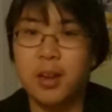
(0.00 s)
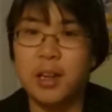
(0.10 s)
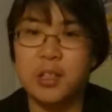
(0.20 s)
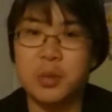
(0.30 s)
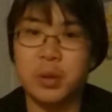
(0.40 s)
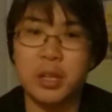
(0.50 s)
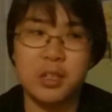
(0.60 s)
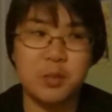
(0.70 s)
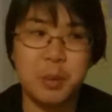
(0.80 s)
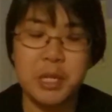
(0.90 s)
It's really
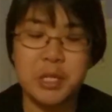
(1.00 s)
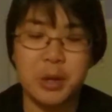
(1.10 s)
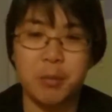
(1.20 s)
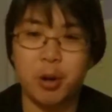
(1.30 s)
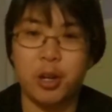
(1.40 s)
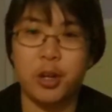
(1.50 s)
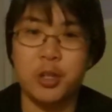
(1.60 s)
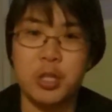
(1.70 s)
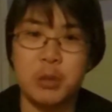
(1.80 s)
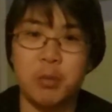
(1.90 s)
just based on what the
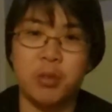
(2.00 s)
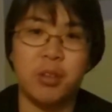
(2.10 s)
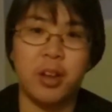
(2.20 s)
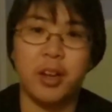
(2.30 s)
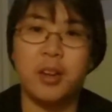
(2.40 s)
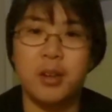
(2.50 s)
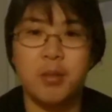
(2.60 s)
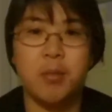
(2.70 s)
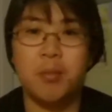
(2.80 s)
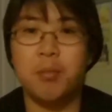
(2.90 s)
consumers like
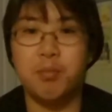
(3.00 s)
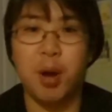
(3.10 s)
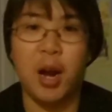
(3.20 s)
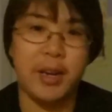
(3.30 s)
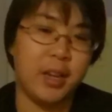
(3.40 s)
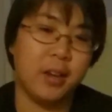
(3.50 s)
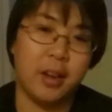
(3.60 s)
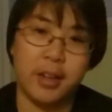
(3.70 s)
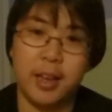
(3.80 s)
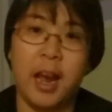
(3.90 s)
buy in.
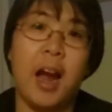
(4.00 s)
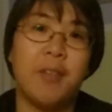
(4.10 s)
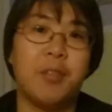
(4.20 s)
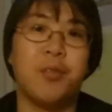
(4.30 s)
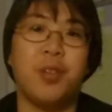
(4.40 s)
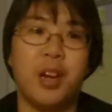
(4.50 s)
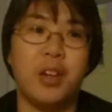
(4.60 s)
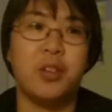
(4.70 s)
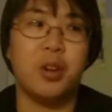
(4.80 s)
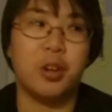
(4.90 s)
Like, they have to feed
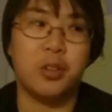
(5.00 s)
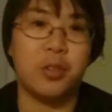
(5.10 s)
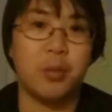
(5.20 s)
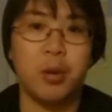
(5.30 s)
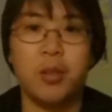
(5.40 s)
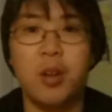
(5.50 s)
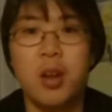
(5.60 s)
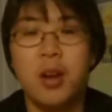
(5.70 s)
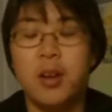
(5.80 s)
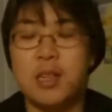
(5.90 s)
it to the consumers.
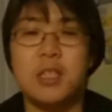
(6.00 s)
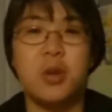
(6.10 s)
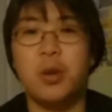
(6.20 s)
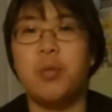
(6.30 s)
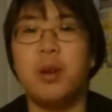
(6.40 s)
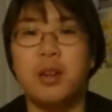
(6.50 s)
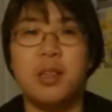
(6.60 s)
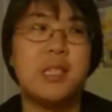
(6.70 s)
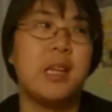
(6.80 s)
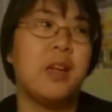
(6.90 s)
And it's
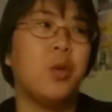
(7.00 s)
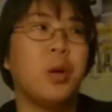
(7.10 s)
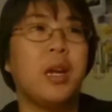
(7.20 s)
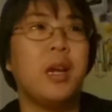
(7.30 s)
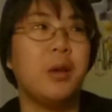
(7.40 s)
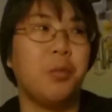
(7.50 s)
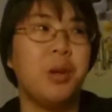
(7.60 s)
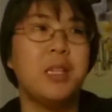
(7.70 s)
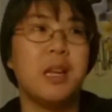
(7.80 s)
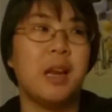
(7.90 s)
the only
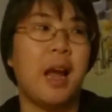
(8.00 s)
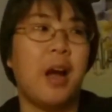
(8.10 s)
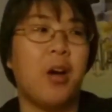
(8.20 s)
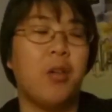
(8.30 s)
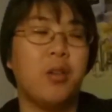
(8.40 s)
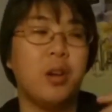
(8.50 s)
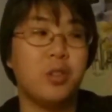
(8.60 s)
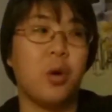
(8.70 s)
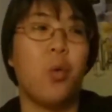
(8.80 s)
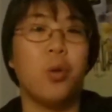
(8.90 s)
reason how,
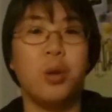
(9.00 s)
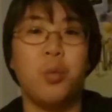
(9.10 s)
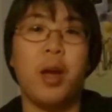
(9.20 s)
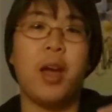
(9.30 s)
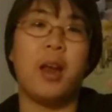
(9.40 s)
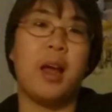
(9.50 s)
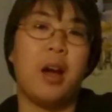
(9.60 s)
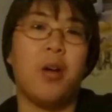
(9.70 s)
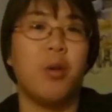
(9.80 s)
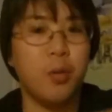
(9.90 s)
it's the only way in
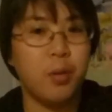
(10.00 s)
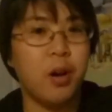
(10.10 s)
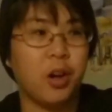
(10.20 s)
how a